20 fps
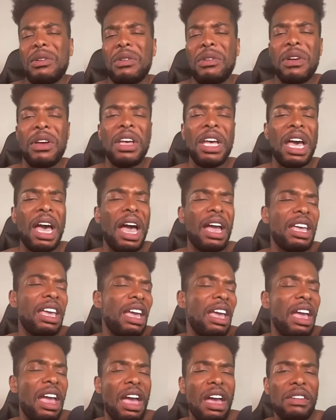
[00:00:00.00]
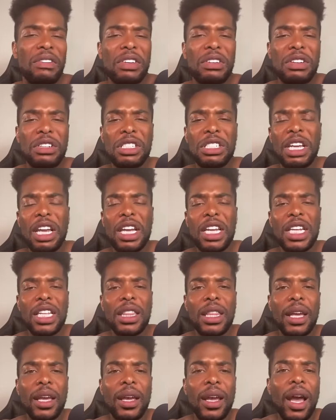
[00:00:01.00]
so I can't have you say
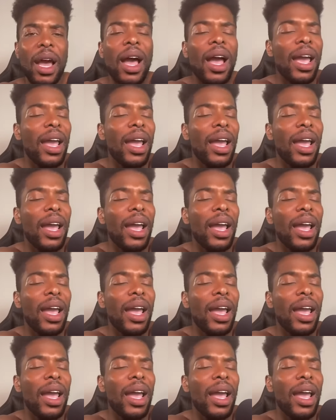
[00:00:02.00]
anything.